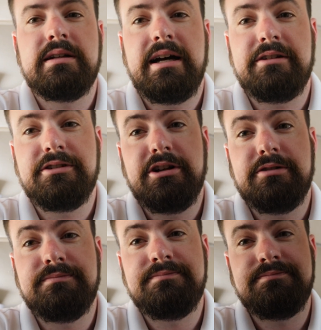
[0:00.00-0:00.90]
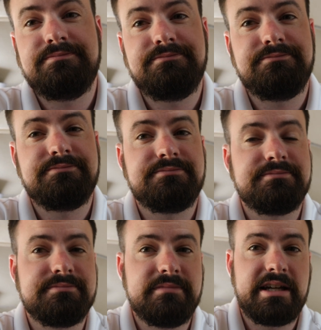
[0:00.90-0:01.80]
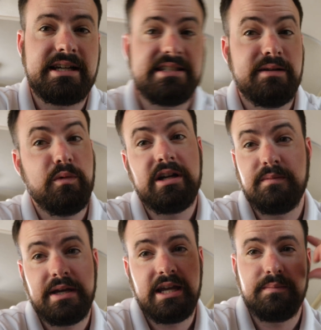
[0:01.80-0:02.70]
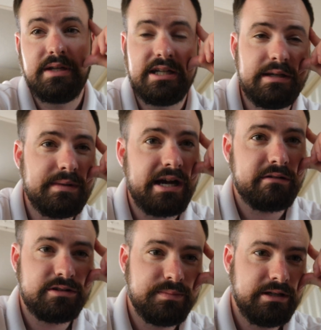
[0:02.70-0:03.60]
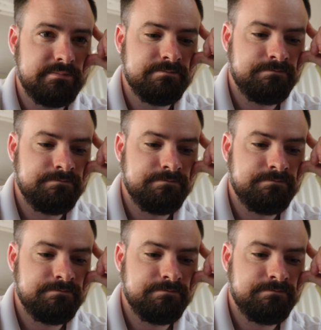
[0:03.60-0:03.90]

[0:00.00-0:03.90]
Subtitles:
I don't know. Like I said, wait on my AMP to get back with me.